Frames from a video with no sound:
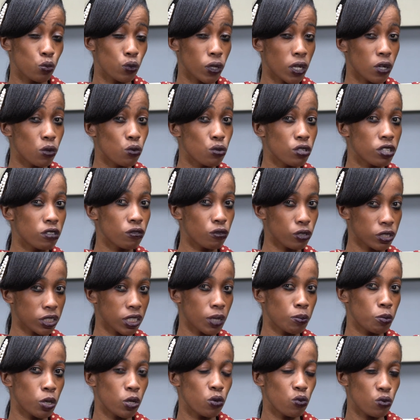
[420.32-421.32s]
we are looking for
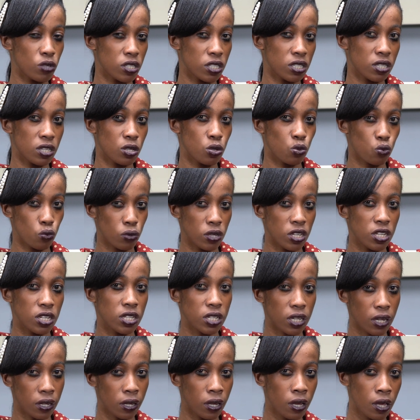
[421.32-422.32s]
someone who is keen to
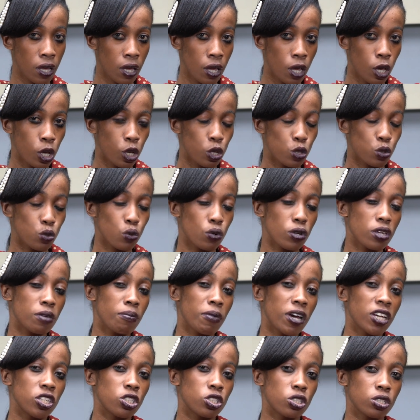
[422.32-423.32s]
detail. So
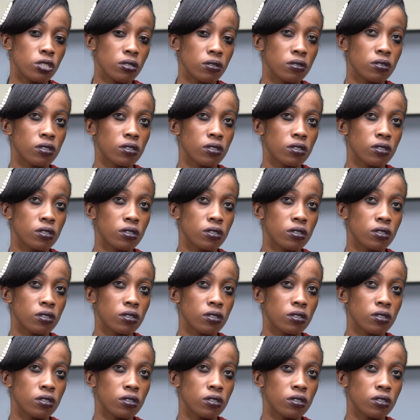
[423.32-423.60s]
imagine,